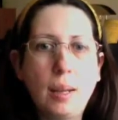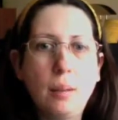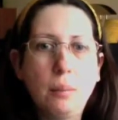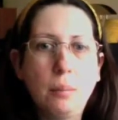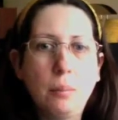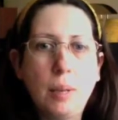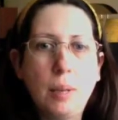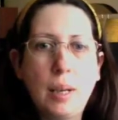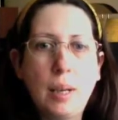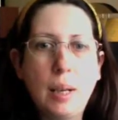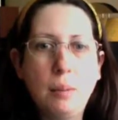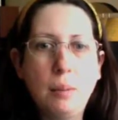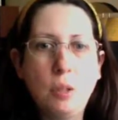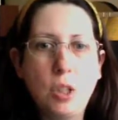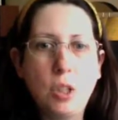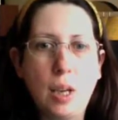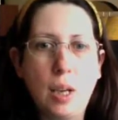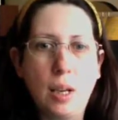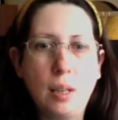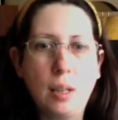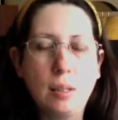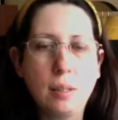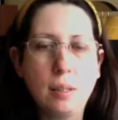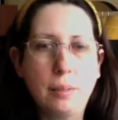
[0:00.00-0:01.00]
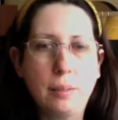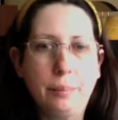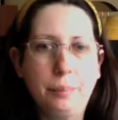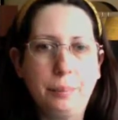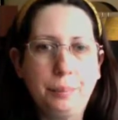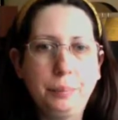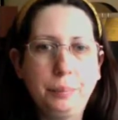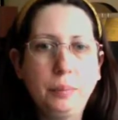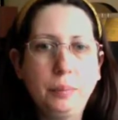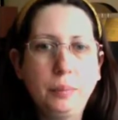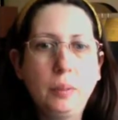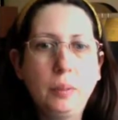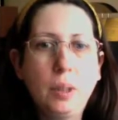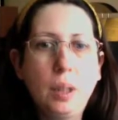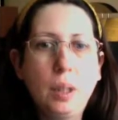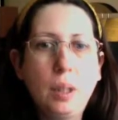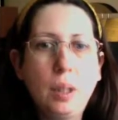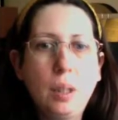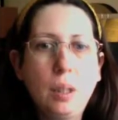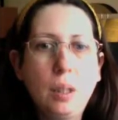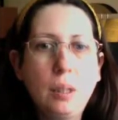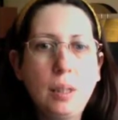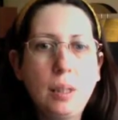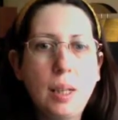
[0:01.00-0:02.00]
My name's Janice.
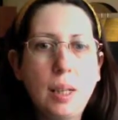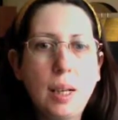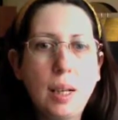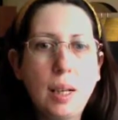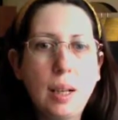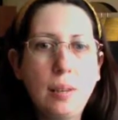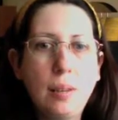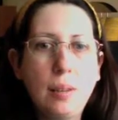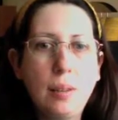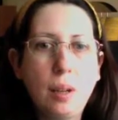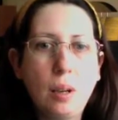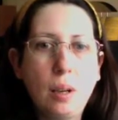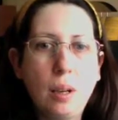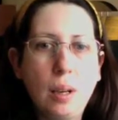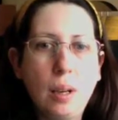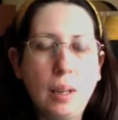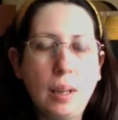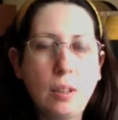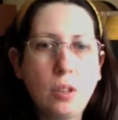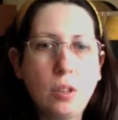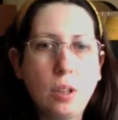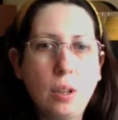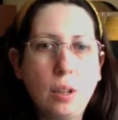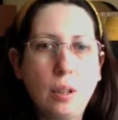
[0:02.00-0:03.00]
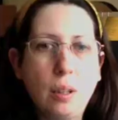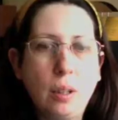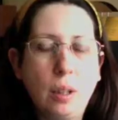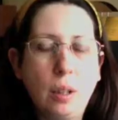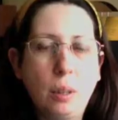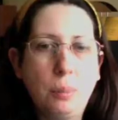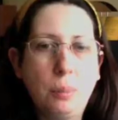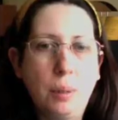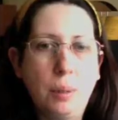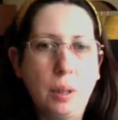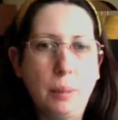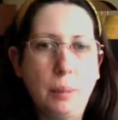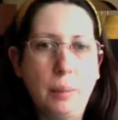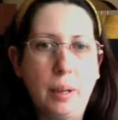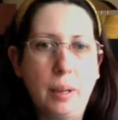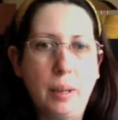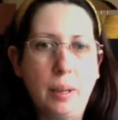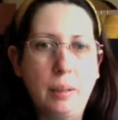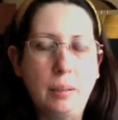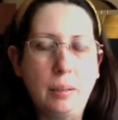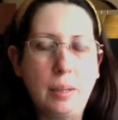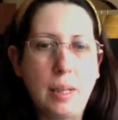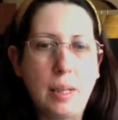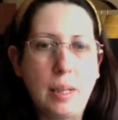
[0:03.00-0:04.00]
Today I thought I'd talk a little bit
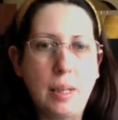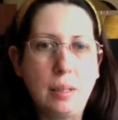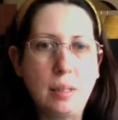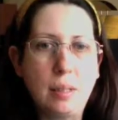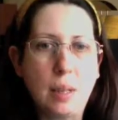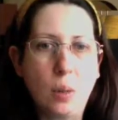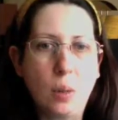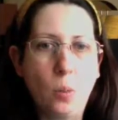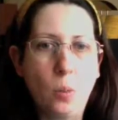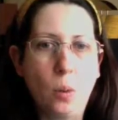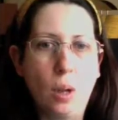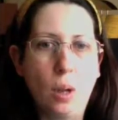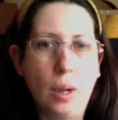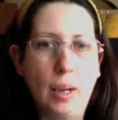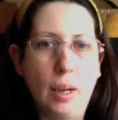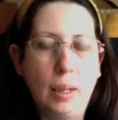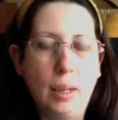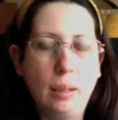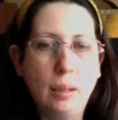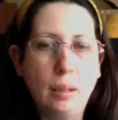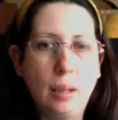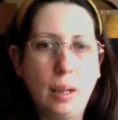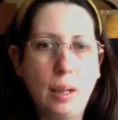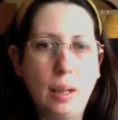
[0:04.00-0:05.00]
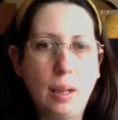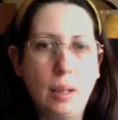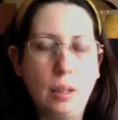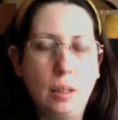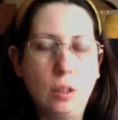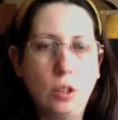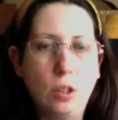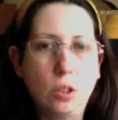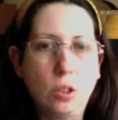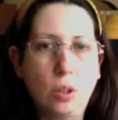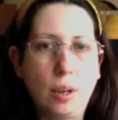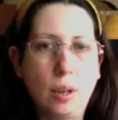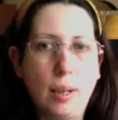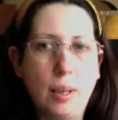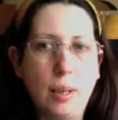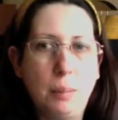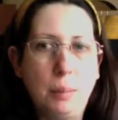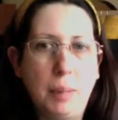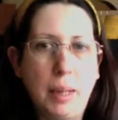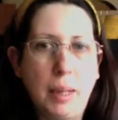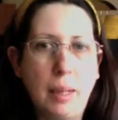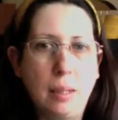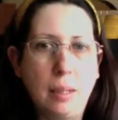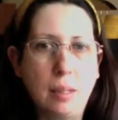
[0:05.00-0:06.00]
about tasting wine and try and
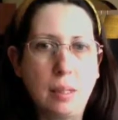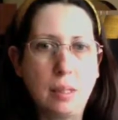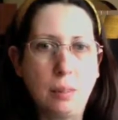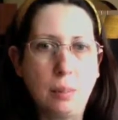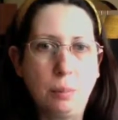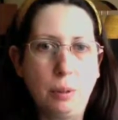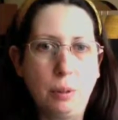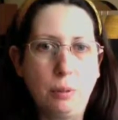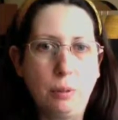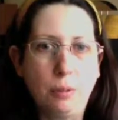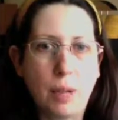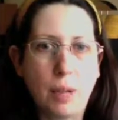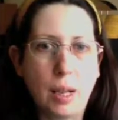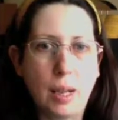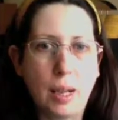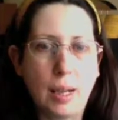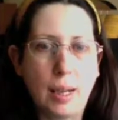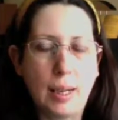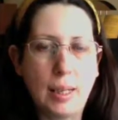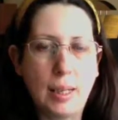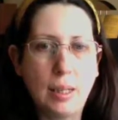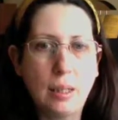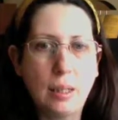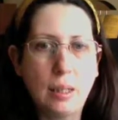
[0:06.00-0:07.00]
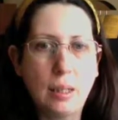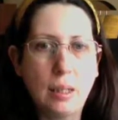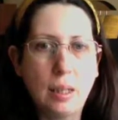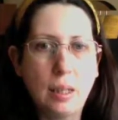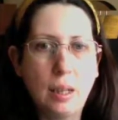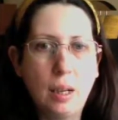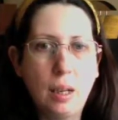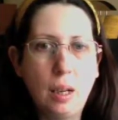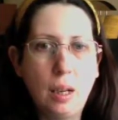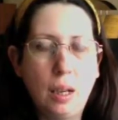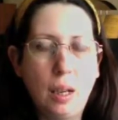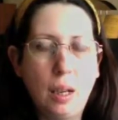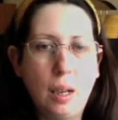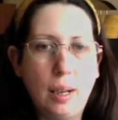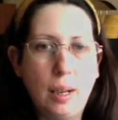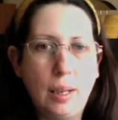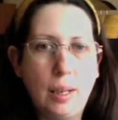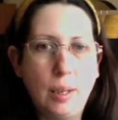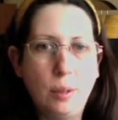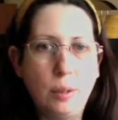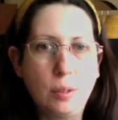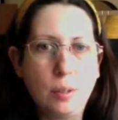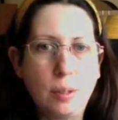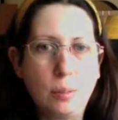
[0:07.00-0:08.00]
make it simplified. I
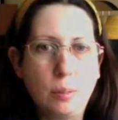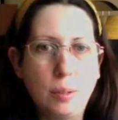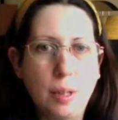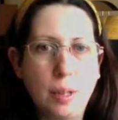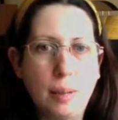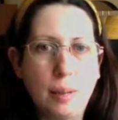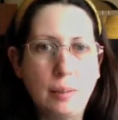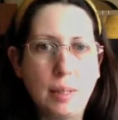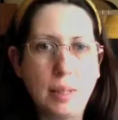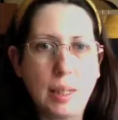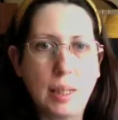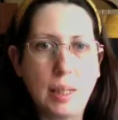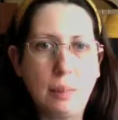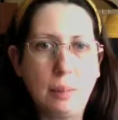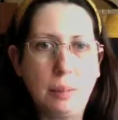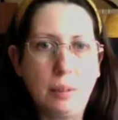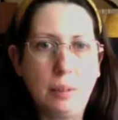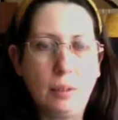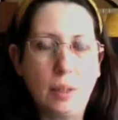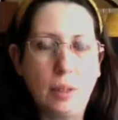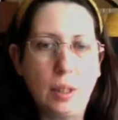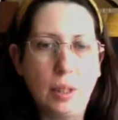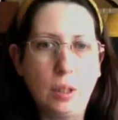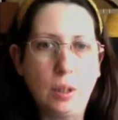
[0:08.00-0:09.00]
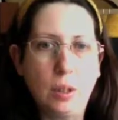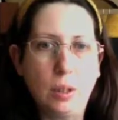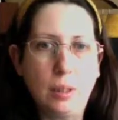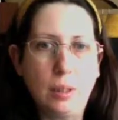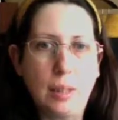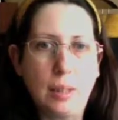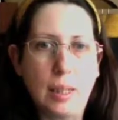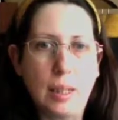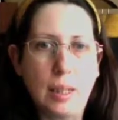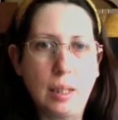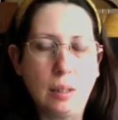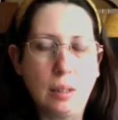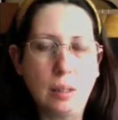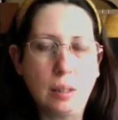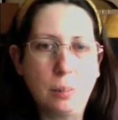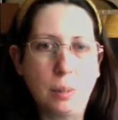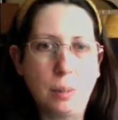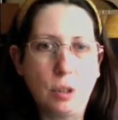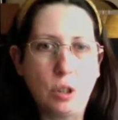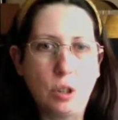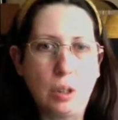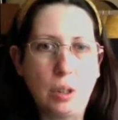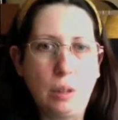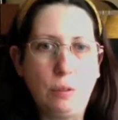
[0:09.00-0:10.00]
know sometimes it can be very daunting,
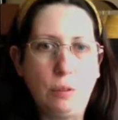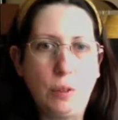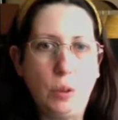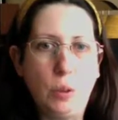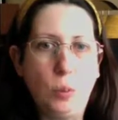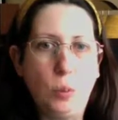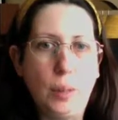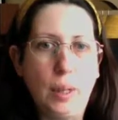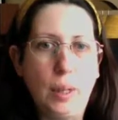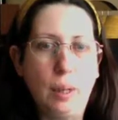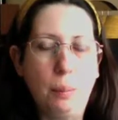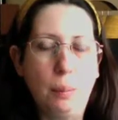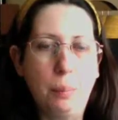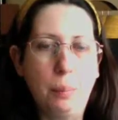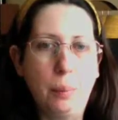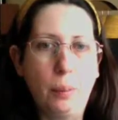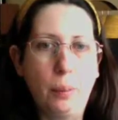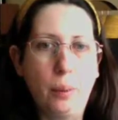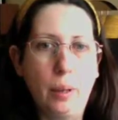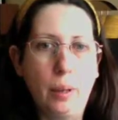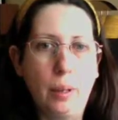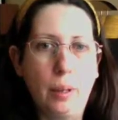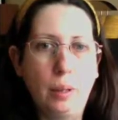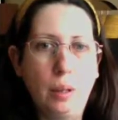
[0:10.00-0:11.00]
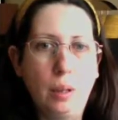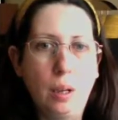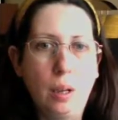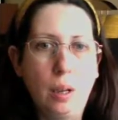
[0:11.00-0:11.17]
especially if you read up on